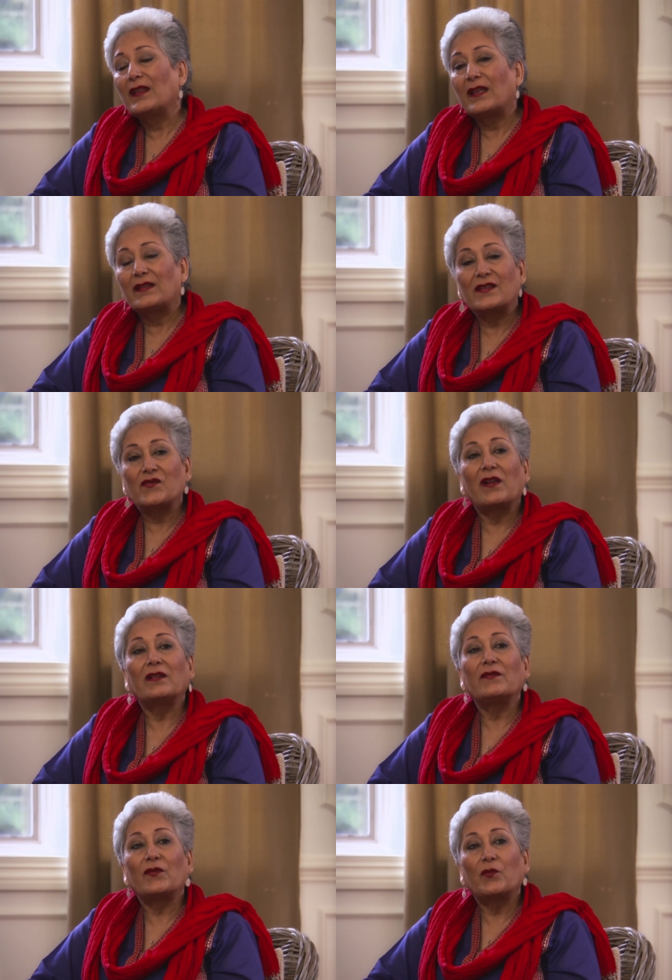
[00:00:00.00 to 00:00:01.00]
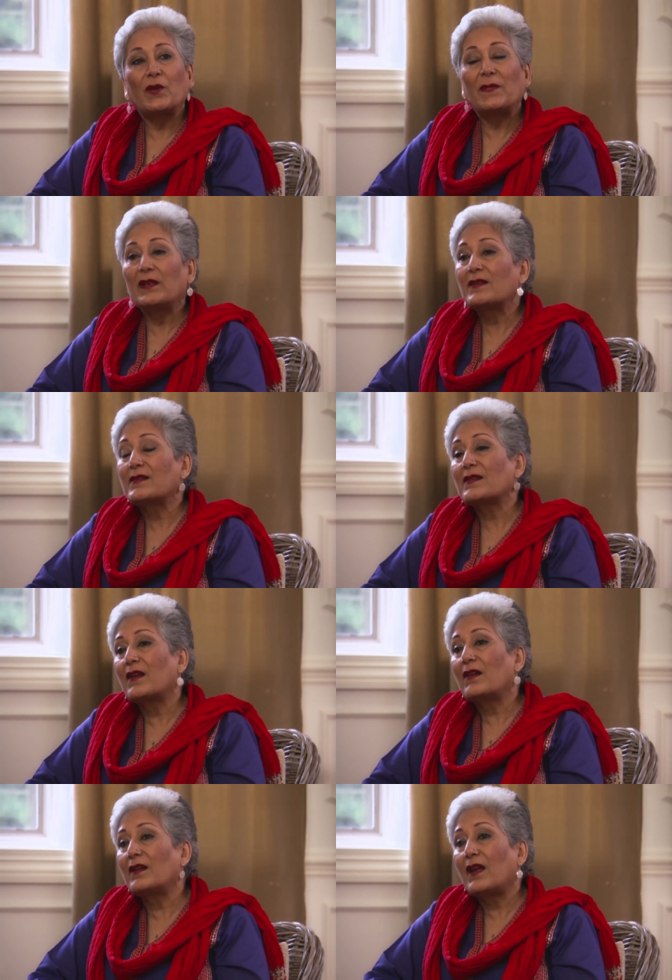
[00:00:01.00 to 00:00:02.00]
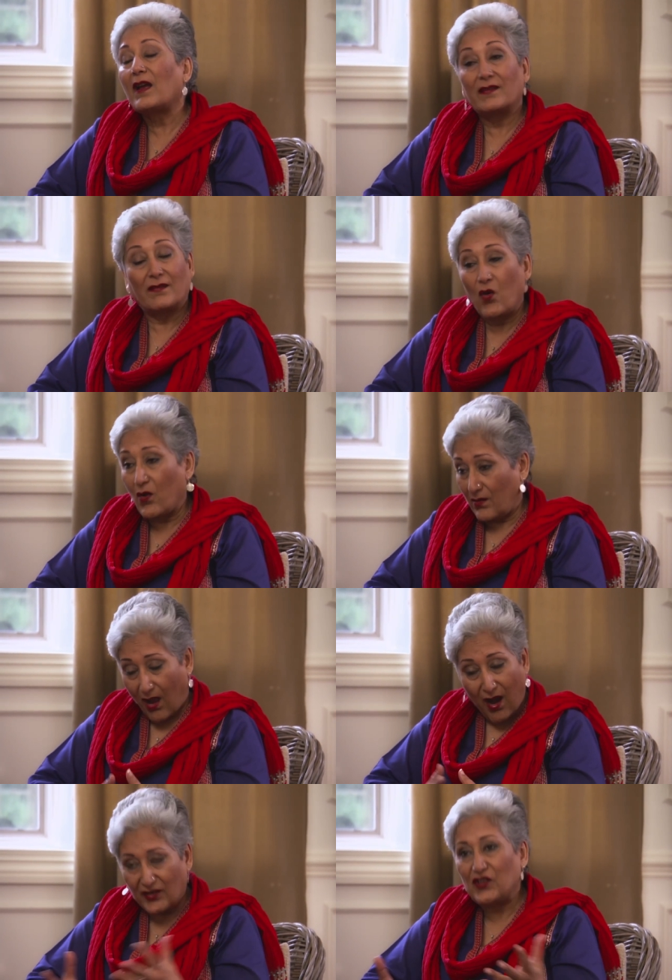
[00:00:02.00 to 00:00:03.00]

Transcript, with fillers: that the struggle for women is our, our